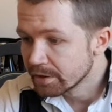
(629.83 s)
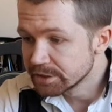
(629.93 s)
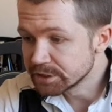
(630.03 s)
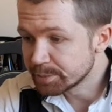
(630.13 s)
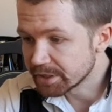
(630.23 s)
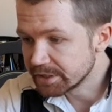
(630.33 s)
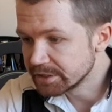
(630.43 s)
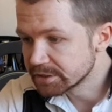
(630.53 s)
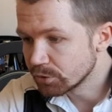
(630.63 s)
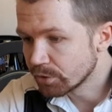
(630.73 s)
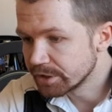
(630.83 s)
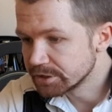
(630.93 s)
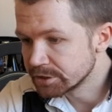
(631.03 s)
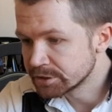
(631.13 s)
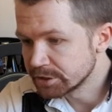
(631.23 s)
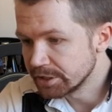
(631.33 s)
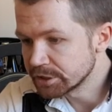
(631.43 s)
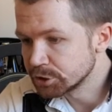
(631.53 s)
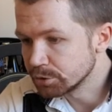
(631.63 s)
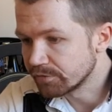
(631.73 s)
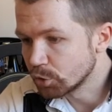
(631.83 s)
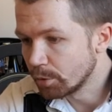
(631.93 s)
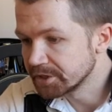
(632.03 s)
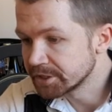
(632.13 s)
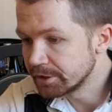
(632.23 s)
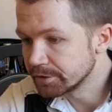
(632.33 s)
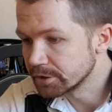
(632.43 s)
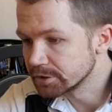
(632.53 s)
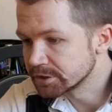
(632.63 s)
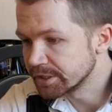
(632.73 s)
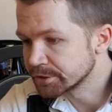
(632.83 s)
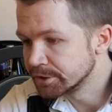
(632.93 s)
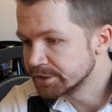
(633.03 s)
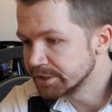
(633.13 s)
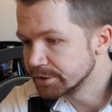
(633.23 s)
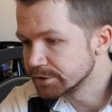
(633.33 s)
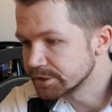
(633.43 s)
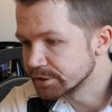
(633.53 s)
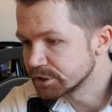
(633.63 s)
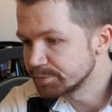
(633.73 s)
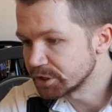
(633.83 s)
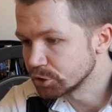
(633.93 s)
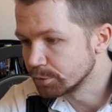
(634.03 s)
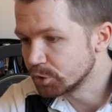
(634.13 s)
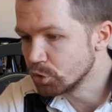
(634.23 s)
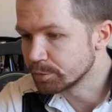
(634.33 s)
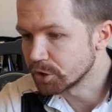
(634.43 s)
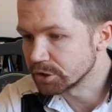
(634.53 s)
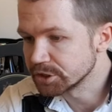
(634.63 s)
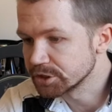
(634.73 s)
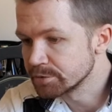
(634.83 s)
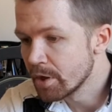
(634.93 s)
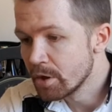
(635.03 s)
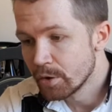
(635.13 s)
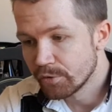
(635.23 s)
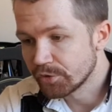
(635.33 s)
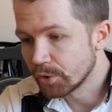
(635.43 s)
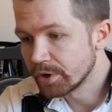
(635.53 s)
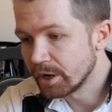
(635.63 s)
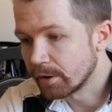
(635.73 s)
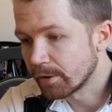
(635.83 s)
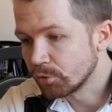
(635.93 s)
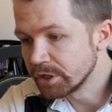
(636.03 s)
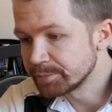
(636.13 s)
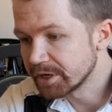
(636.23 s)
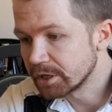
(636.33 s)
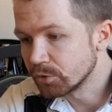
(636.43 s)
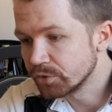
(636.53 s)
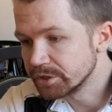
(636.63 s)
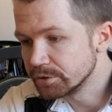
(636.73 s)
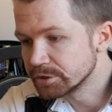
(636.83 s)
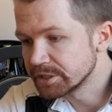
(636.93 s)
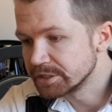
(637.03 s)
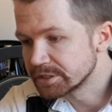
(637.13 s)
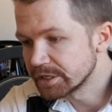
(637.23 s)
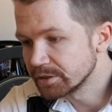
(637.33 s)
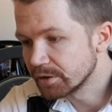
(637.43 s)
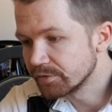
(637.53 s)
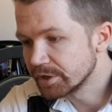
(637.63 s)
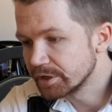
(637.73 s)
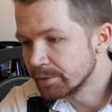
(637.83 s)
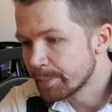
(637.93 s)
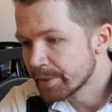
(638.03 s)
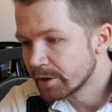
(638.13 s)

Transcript: This begins with a selection of raw materials and continues in a special brewing process. For our wheat beer, we use instead of the